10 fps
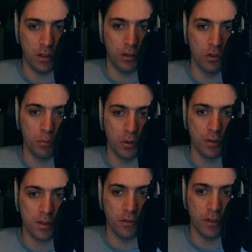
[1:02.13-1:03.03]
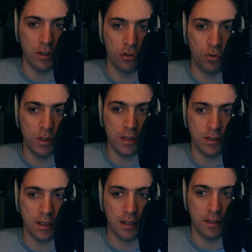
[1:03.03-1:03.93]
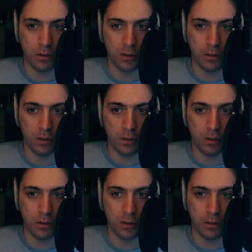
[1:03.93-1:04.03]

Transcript: AudioProcessorValueTreeState